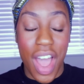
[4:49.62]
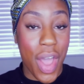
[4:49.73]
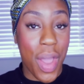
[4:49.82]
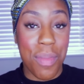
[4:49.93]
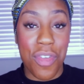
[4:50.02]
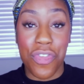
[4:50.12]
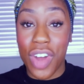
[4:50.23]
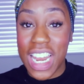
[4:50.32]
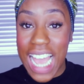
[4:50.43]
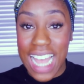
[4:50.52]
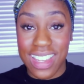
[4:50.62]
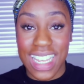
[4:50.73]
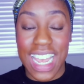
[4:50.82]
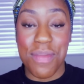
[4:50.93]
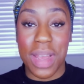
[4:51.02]
folic
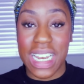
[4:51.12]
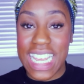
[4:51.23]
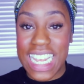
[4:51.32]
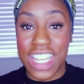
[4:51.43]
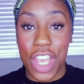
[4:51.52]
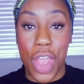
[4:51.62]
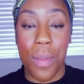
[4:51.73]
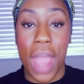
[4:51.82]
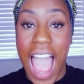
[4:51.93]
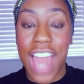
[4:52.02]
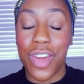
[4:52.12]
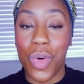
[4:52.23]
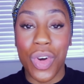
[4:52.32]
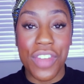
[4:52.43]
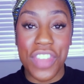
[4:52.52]
acid, magnesium, and
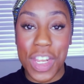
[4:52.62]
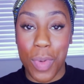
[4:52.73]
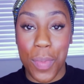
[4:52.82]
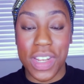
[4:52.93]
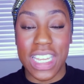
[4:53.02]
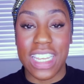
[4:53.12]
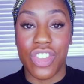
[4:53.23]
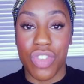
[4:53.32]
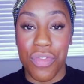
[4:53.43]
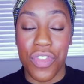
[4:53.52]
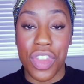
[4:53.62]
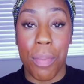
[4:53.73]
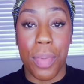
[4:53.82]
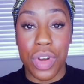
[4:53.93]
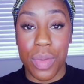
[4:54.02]
all of these properties strengthen
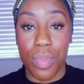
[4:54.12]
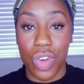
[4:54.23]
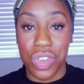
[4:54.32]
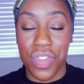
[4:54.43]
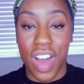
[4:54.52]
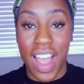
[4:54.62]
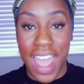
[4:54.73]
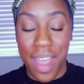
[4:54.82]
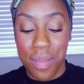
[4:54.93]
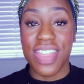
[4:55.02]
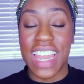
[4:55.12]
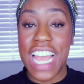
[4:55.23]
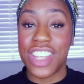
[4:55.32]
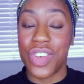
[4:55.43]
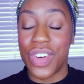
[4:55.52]
the building blocks of our hair. The
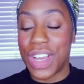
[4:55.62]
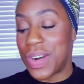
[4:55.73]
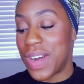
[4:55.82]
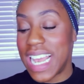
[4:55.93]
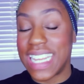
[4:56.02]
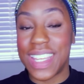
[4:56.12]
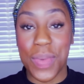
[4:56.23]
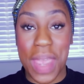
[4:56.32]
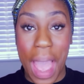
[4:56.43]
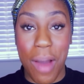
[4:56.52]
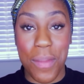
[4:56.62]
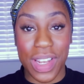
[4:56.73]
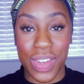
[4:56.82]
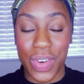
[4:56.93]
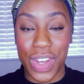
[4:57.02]
next oil is sweet
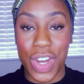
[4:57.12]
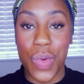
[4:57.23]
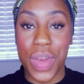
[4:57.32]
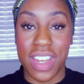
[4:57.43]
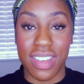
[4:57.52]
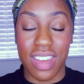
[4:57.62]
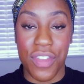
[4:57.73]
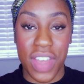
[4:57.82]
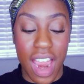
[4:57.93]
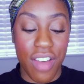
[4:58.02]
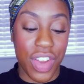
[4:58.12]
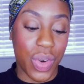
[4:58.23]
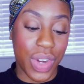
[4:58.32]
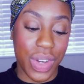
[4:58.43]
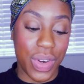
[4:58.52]
almond oil, which is another
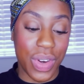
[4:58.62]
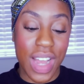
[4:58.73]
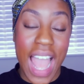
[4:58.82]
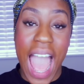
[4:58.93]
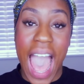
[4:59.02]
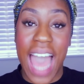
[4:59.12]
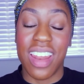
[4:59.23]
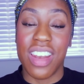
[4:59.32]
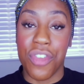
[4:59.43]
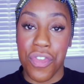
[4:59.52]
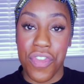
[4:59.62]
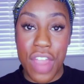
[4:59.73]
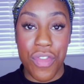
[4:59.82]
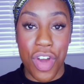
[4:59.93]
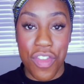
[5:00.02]
carrier oil and another
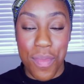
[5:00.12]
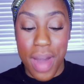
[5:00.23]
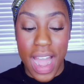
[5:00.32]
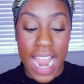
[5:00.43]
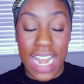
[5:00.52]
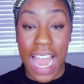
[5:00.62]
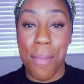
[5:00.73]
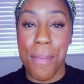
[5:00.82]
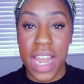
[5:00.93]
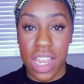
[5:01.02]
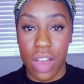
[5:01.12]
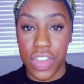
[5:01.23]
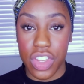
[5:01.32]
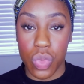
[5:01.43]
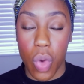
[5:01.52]
favourite of mine and many
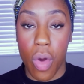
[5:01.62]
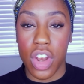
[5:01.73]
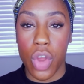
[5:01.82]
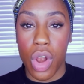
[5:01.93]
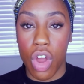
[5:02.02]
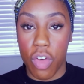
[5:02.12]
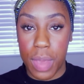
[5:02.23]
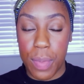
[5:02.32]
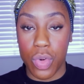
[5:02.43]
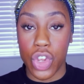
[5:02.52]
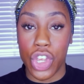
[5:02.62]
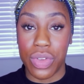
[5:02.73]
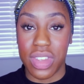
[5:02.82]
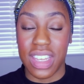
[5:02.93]
others as well. I know a lot of people use